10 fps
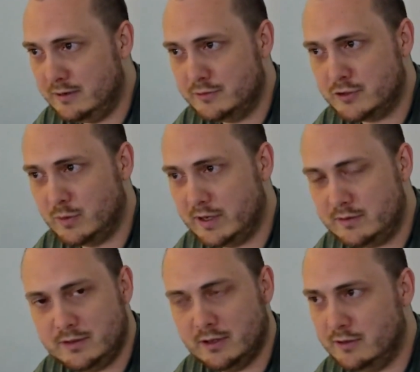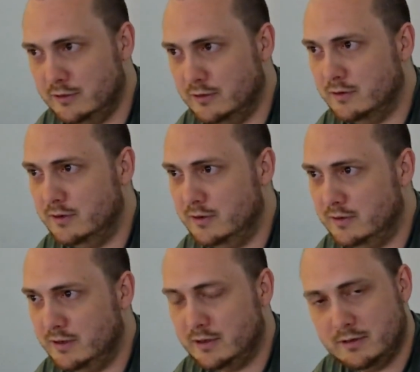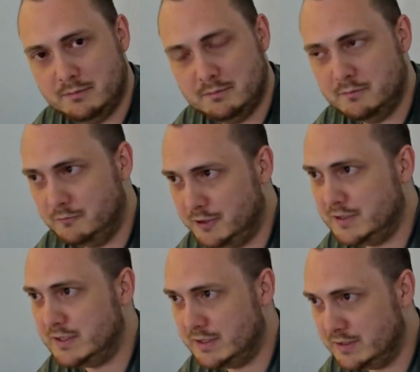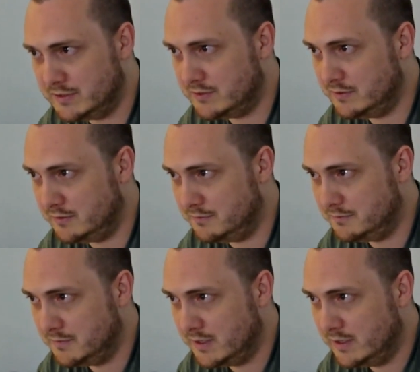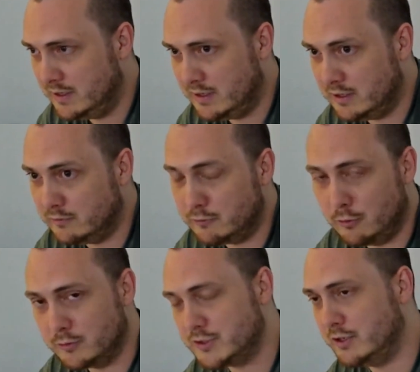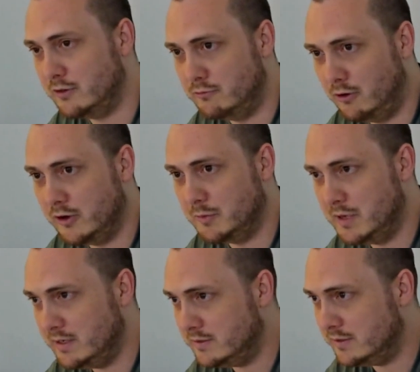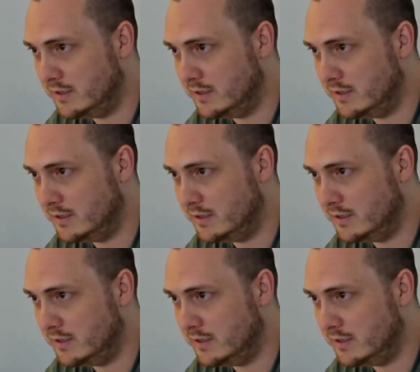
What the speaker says: Sweat, urine, feces, and of course, rotting meat.